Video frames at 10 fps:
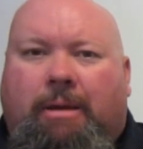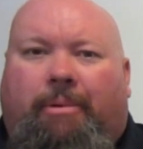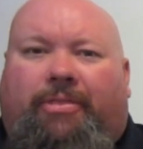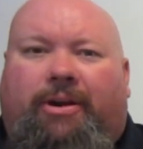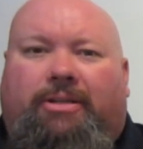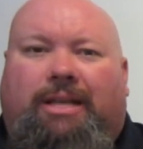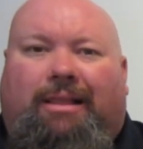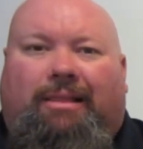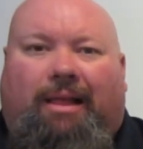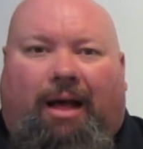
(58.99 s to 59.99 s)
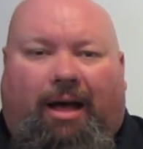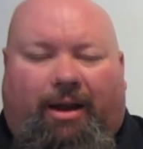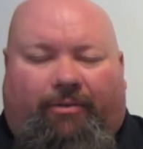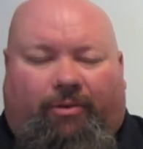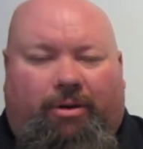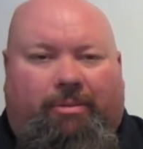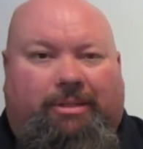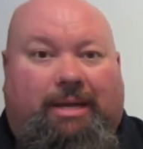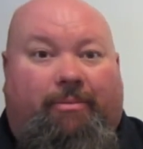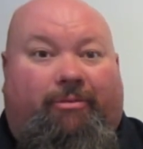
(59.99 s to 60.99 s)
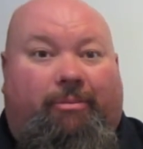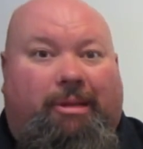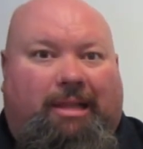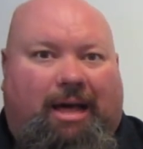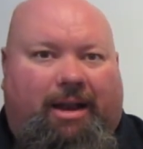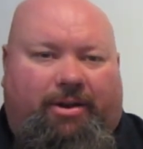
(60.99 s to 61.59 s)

But there's a lot of rumors coming from a lot